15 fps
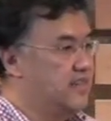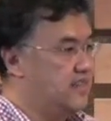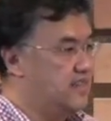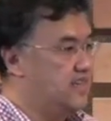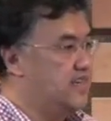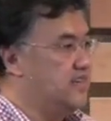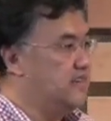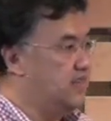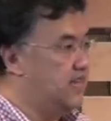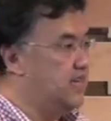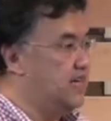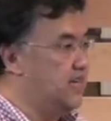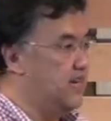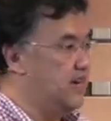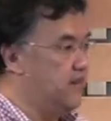think that
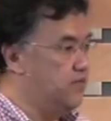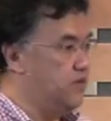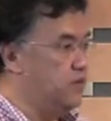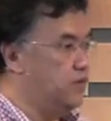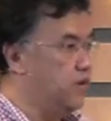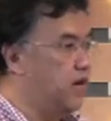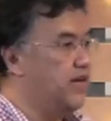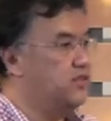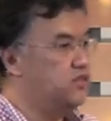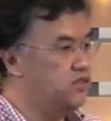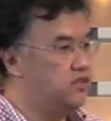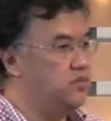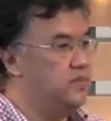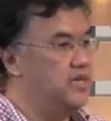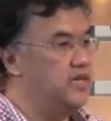they have the right to
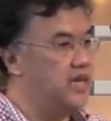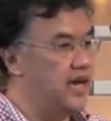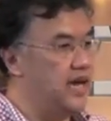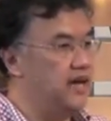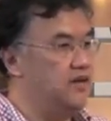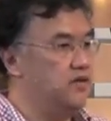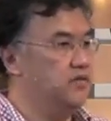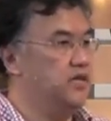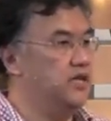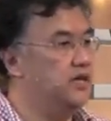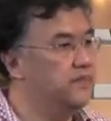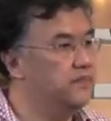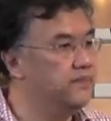be angry.